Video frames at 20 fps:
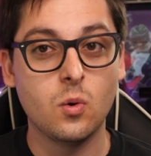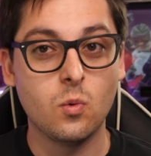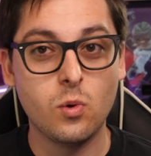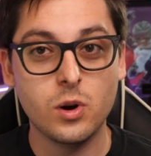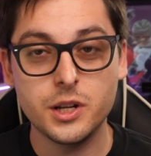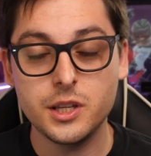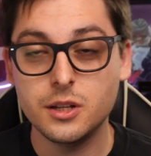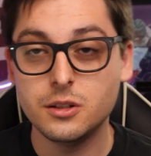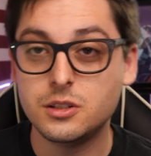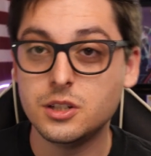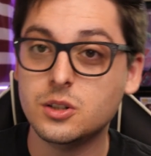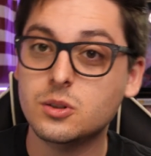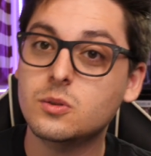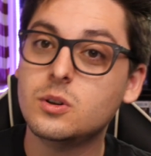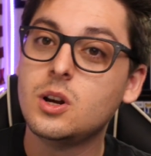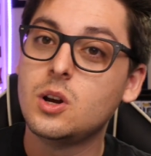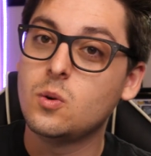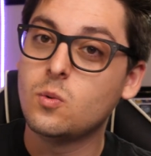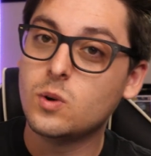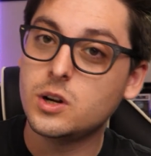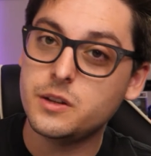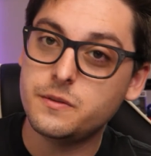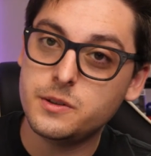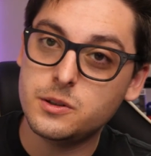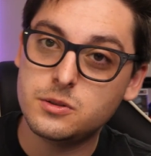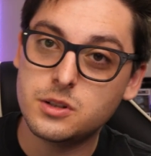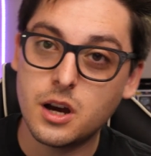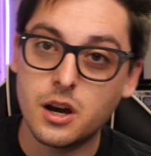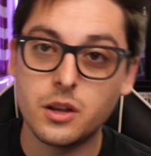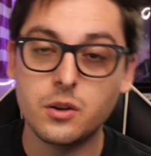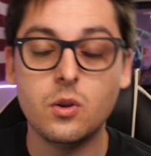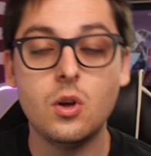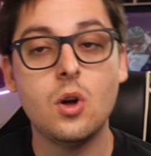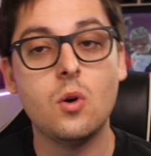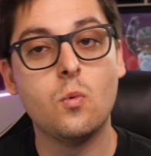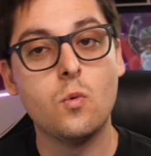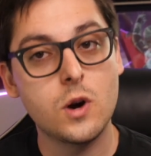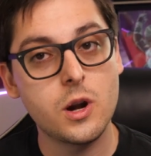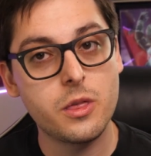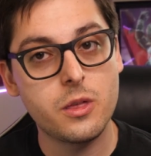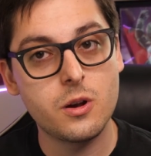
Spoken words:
What do you do? What have you done? What